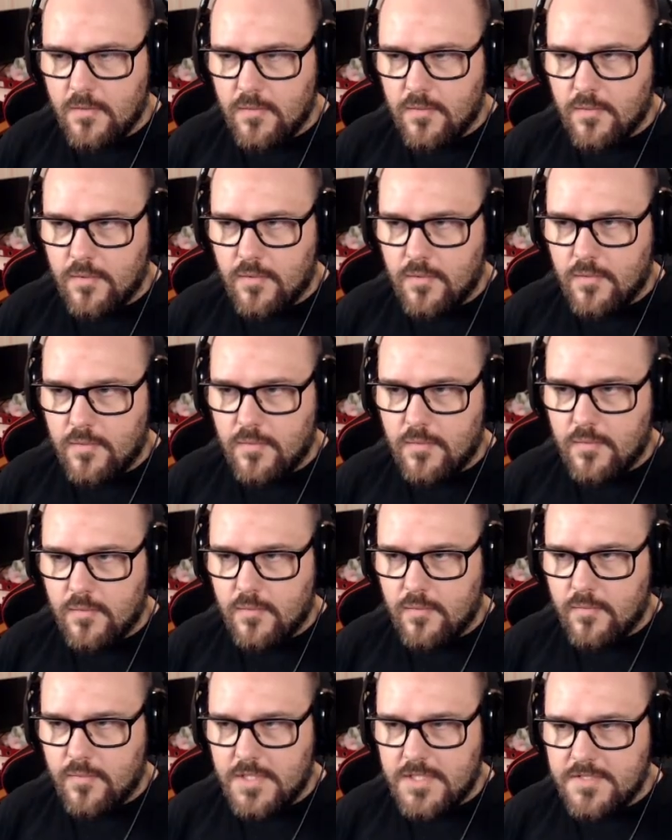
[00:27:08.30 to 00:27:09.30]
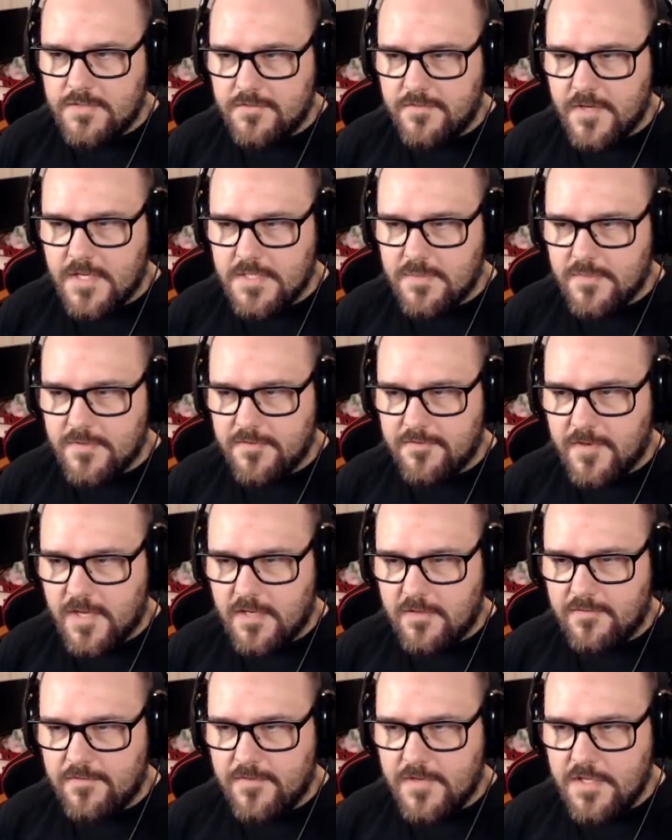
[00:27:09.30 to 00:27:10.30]
Well, oh, we need to find some
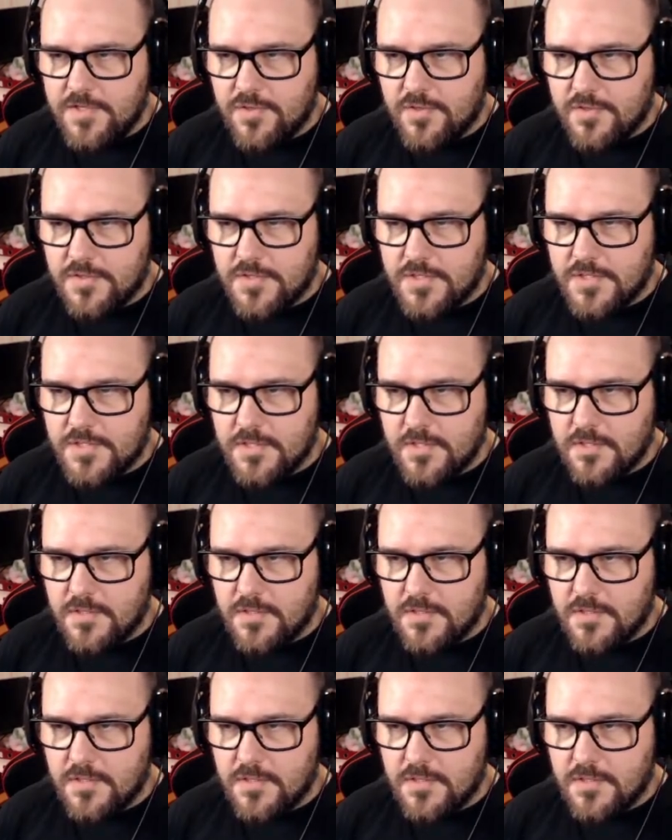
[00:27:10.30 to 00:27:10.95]
defining features.